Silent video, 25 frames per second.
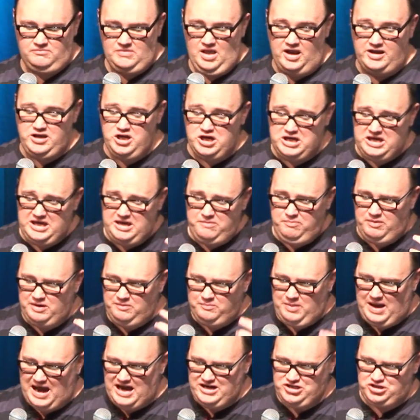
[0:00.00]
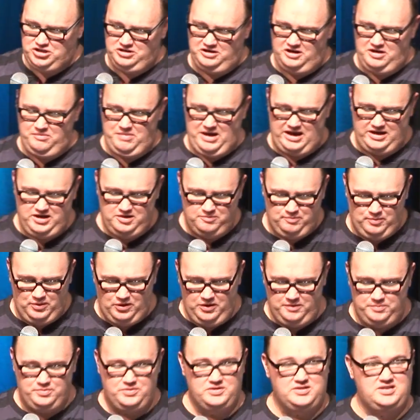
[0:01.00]
Are you keeping passionate about your
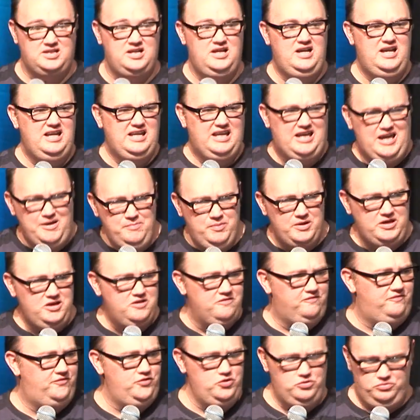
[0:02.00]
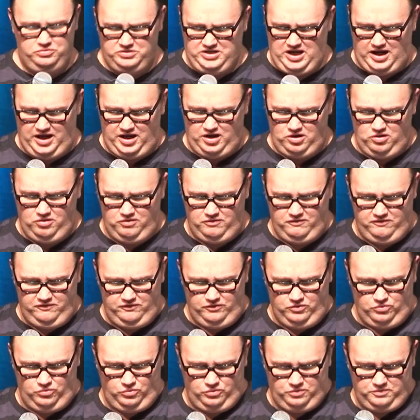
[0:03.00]
purpose, keeping your fuel tank on
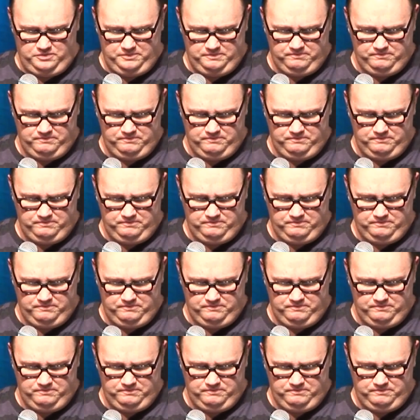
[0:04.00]
full?